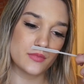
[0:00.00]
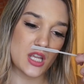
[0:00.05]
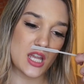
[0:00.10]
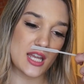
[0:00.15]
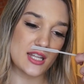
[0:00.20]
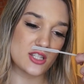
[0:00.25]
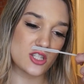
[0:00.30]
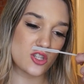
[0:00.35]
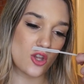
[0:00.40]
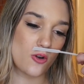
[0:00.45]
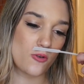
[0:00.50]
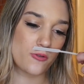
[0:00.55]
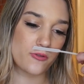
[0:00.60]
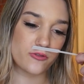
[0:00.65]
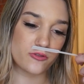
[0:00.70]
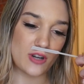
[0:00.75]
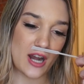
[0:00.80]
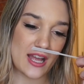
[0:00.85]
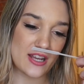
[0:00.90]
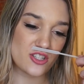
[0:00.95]
It's so
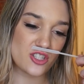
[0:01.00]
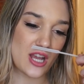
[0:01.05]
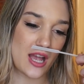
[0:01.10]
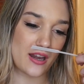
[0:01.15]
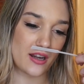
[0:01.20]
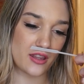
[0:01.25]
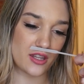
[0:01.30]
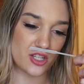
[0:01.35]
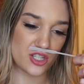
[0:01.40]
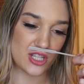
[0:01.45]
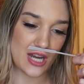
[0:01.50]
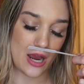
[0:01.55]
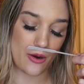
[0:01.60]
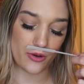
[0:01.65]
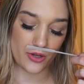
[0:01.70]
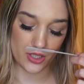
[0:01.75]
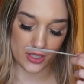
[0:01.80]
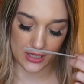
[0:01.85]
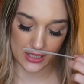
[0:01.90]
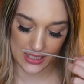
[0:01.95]
fresh out of the
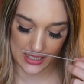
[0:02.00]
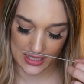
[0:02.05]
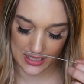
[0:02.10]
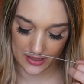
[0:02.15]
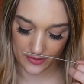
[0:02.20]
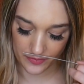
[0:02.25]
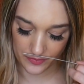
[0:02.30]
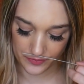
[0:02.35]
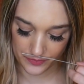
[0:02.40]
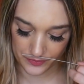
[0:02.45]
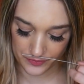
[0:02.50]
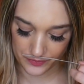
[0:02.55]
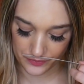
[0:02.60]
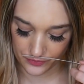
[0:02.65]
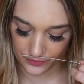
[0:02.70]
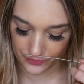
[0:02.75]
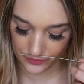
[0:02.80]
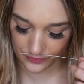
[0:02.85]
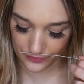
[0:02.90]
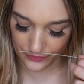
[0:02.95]
shower, clean.
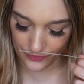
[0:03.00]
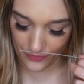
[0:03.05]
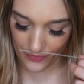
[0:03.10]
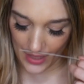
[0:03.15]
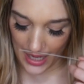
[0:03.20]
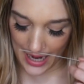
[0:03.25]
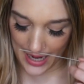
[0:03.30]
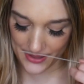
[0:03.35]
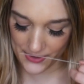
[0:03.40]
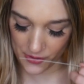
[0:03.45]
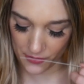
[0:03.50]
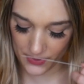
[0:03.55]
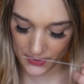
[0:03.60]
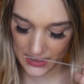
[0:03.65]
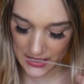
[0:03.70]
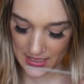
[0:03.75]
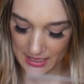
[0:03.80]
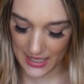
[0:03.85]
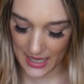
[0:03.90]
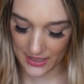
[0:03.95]
I don't
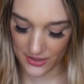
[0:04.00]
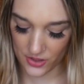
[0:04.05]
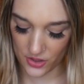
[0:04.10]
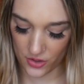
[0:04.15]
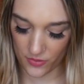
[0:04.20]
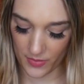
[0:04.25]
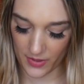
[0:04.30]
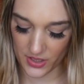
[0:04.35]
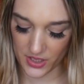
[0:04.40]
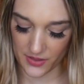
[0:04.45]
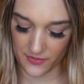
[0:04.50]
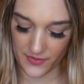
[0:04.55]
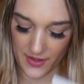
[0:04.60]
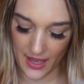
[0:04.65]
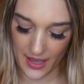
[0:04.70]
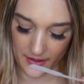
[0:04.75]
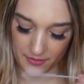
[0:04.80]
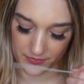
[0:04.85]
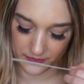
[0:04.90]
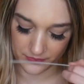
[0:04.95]
really get too much of
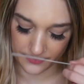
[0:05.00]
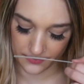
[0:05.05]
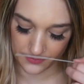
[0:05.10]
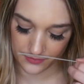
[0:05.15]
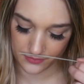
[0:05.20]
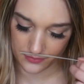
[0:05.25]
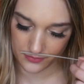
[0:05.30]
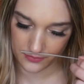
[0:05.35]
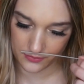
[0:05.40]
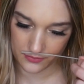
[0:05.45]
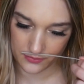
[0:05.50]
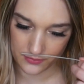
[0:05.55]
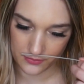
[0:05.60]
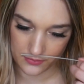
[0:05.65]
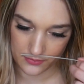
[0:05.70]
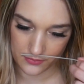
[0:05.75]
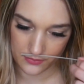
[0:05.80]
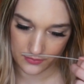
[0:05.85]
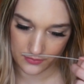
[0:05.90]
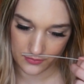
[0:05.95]
that
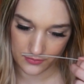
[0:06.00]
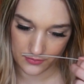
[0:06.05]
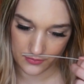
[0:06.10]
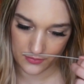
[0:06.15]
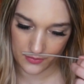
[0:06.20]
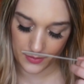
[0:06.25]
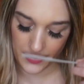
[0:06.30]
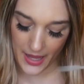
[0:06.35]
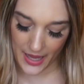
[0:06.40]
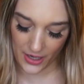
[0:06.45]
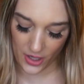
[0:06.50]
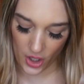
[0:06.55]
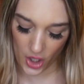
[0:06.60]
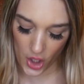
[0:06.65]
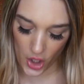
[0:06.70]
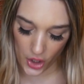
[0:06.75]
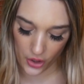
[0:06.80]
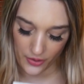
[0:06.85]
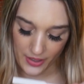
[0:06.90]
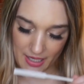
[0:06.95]

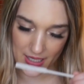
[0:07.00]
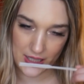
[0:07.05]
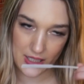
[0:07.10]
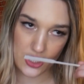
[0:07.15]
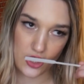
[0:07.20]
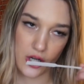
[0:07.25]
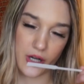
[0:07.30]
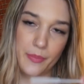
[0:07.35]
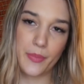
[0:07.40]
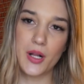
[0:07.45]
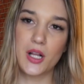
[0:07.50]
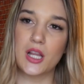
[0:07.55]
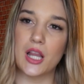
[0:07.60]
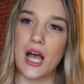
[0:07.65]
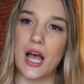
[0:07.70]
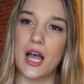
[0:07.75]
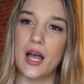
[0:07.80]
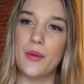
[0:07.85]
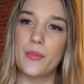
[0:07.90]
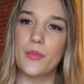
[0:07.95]
blackcurrant or
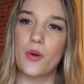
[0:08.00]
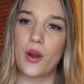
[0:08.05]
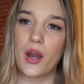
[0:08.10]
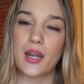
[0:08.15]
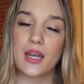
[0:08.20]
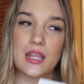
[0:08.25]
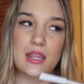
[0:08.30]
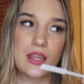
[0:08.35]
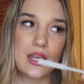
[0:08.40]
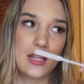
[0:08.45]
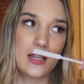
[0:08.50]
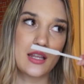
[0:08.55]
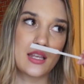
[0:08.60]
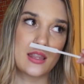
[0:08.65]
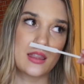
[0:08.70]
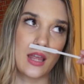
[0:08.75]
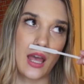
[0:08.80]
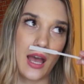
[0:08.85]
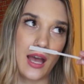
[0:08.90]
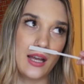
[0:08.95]
plum or anything
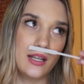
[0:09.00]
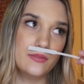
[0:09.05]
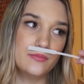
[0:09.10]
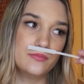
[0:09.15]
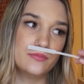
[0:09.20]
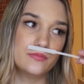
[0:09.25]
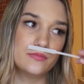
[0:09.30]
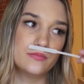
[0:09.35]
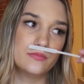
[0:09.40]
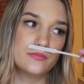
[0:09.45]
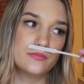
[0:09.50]
like that.